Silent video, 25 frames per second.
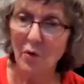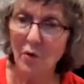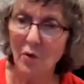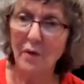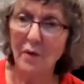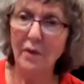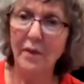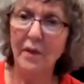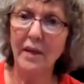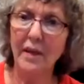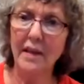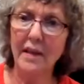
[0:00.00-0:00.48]

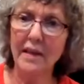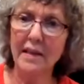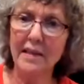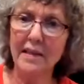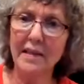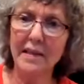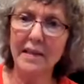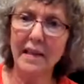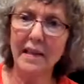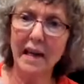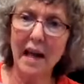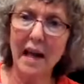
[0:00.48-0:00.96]
on
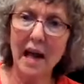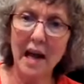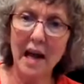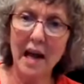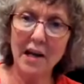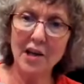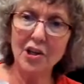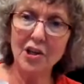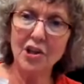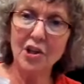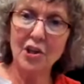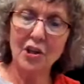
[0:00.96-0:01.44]
this that
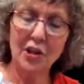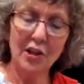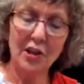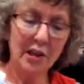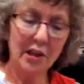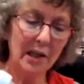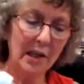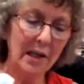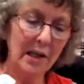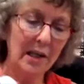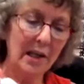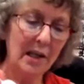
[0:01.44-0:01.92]

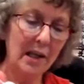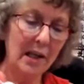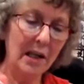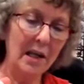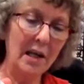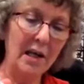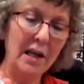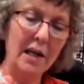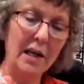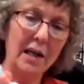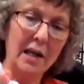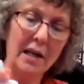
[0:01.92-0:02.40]
actually
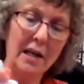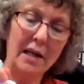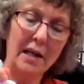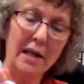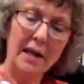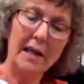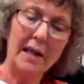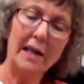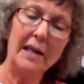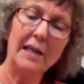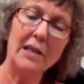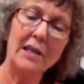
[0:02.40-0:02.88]

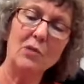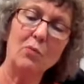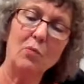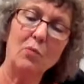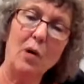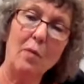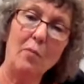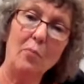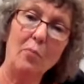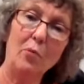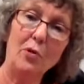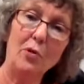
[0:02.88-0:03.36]
is
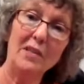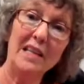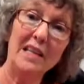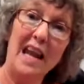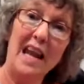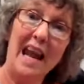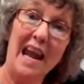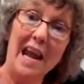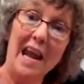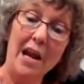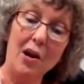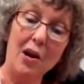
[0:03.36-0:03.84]
what puts
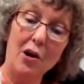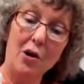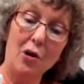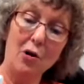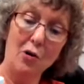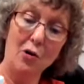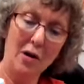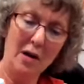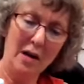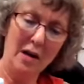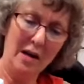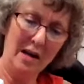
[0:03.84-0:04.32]

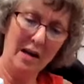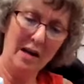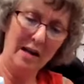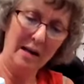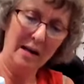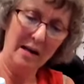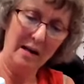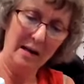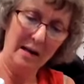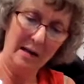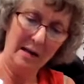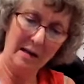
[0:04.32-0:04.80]
air
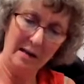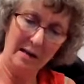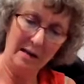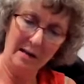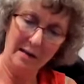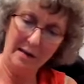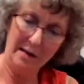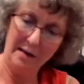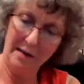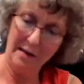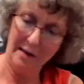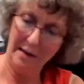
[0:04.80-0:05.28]

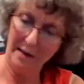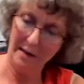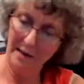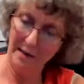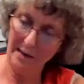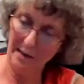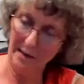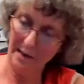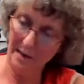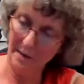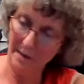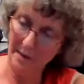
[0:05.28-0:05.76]

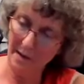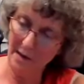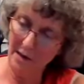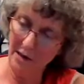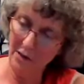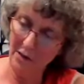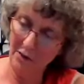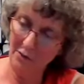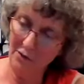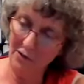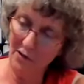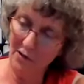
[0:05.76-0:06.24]
in
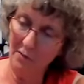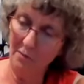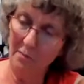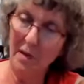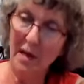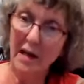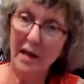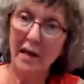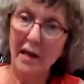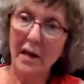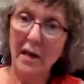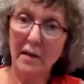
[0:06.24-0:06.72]
there to
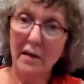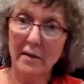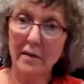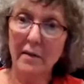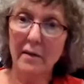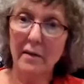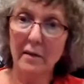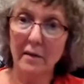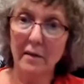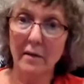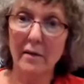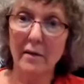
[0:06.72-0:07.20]
make it
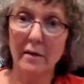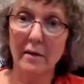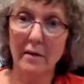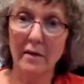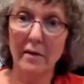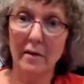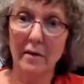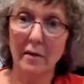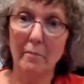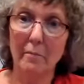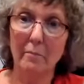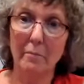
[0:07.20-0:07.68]

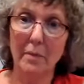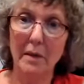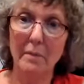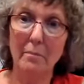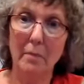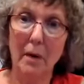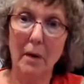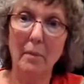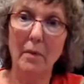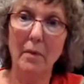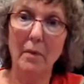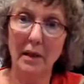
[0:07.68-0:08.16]
be
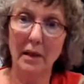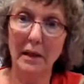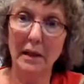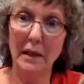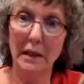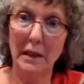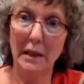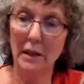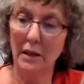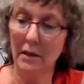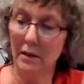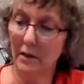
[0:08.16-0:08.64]

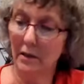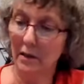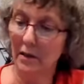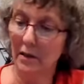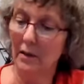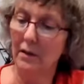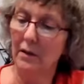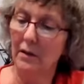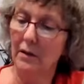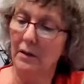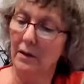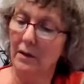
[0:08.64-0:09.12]
bubbly
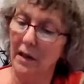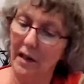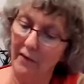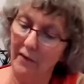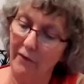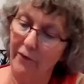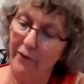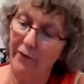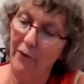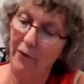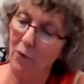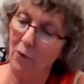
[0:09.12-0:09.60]

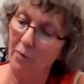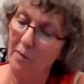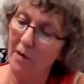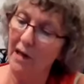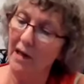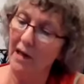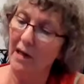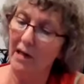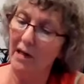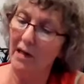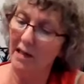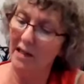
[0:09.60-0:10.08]
and
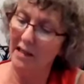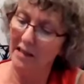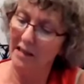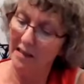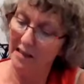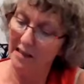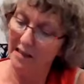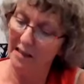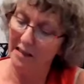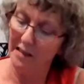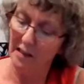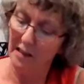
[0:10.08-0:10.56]
foaming.
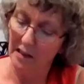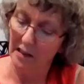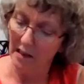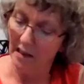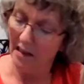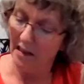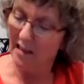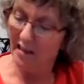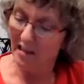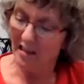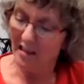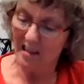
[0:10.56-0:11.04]

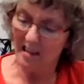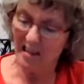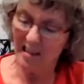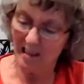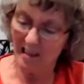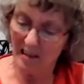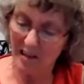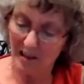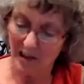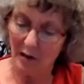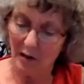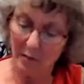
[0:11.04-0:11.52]

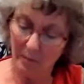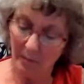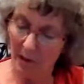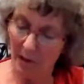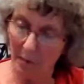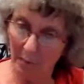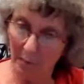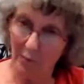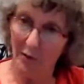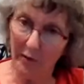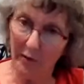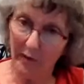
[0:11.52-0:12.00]
So I'm going
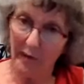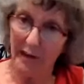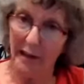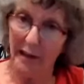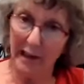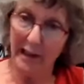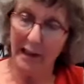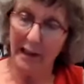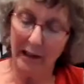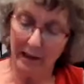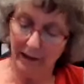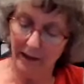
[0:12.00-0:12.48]
to put
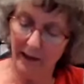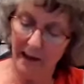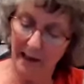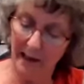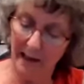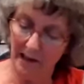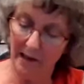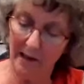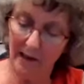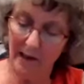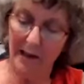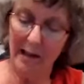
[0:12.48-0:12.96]
that in
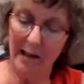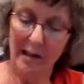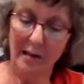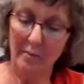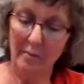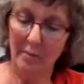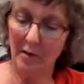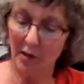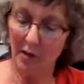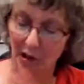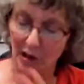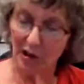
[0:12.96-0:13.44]
there and
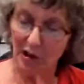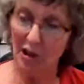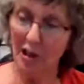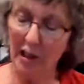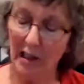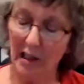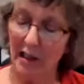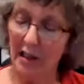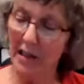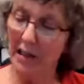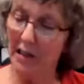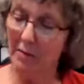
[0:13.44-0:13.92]
I'm going to
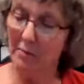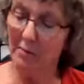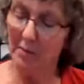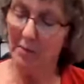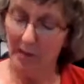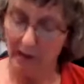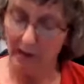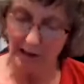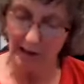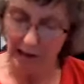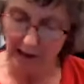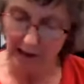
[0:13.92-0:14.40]
shake it up